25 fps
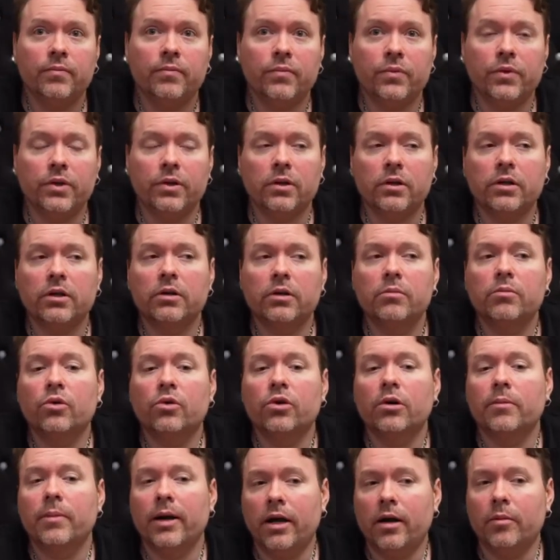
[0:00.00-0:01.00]
you'll learn more
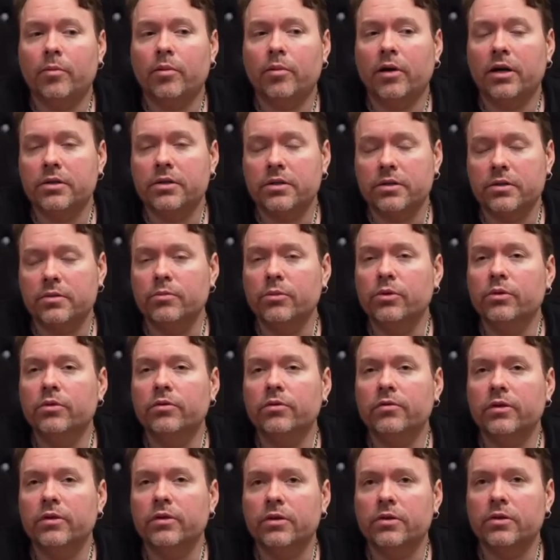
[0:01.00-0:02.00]
about how prices
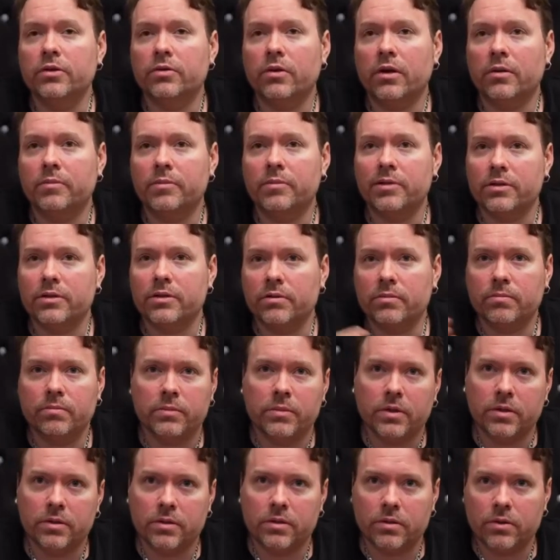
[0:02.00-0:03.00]
move in Uniswap as
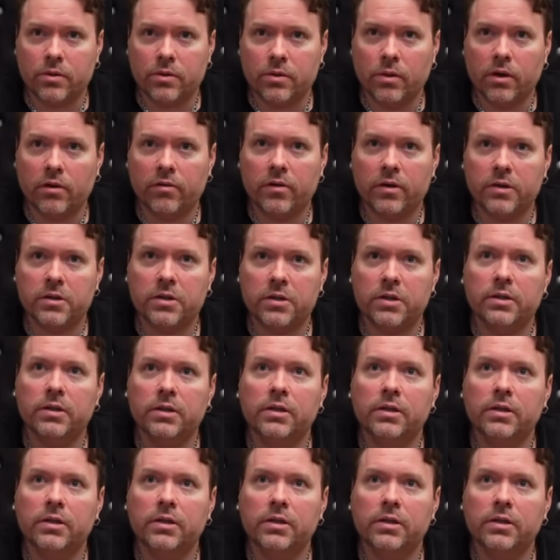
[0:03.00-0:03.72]
a square function.